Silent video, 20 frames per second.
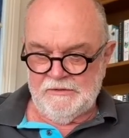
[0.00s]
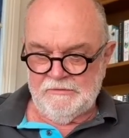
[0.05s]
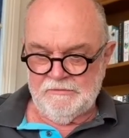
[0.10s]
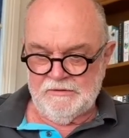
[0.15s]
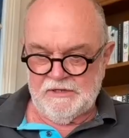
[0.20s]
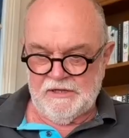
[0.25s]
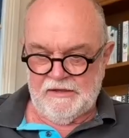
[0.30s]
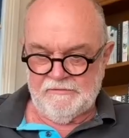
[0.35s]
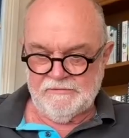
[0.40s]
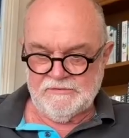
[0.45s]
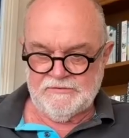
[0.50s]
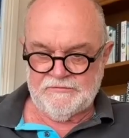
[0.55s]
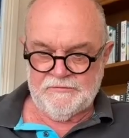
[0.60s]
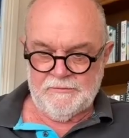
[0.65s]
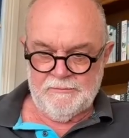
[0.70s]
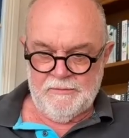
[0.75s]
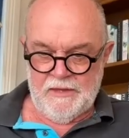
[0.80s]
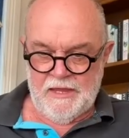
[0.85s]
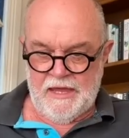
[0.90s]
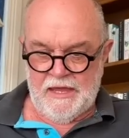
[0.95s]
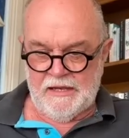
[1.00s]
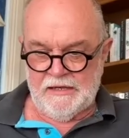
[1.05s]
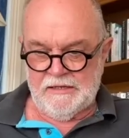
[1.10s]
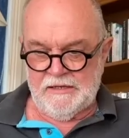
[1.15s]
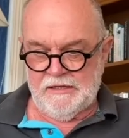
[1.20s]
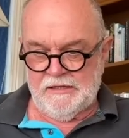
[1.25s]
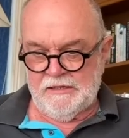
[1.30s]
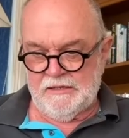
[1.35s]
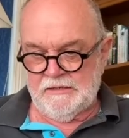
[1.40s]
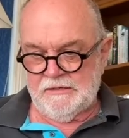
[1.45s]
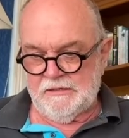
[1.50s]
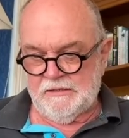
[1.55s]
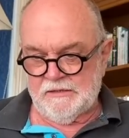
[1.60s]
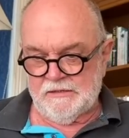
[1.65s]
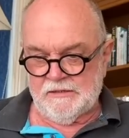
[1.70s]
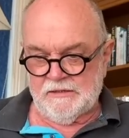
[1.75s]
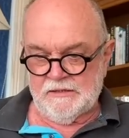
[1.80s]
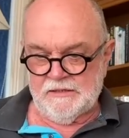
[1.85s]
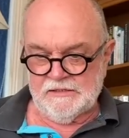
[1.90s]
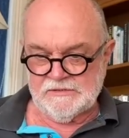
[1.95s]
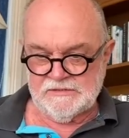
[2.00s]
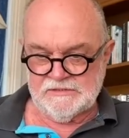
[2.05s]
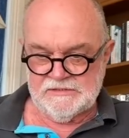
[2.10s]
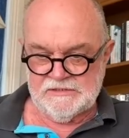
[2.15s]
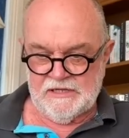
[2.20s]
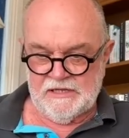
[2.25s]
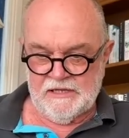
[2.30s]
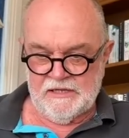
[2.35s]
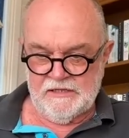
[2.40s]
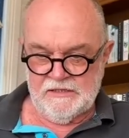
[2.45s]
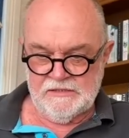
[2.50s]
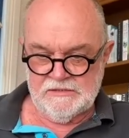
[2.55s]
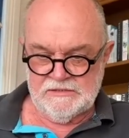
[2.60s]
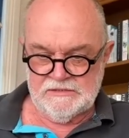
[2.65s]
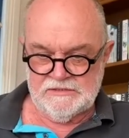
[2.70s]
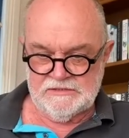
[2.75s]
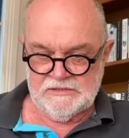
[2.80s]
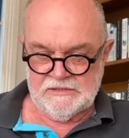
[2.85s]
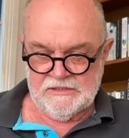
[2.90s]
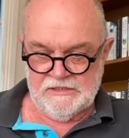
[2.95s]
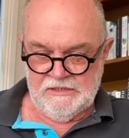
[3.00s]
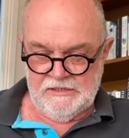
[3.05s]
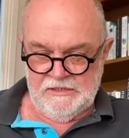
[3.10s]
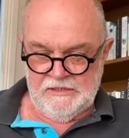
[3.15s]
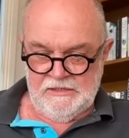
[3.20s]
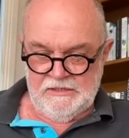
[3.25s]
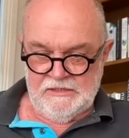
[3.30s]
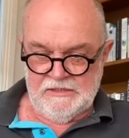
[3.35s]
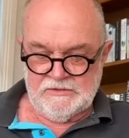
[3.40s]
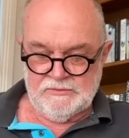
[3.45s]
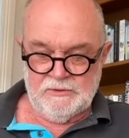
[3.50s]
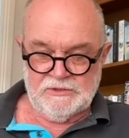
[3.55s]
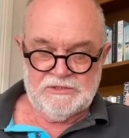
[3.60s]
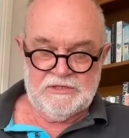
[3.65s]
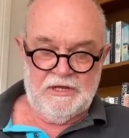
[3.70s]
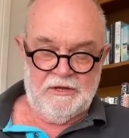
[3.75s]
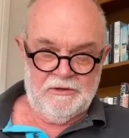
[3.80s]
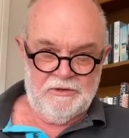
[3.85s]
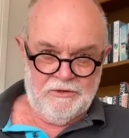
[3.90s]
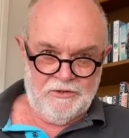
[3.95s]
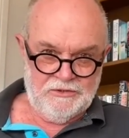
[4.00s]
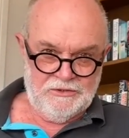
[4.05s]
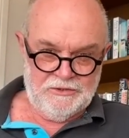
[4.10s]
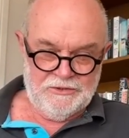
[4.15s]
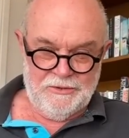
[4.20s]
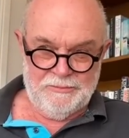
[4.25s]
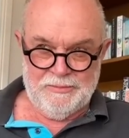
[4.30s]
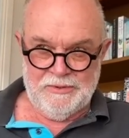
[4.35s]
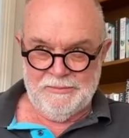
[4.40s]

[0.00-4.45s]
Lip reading: recovers from that. And as I say, it's that's what's going on.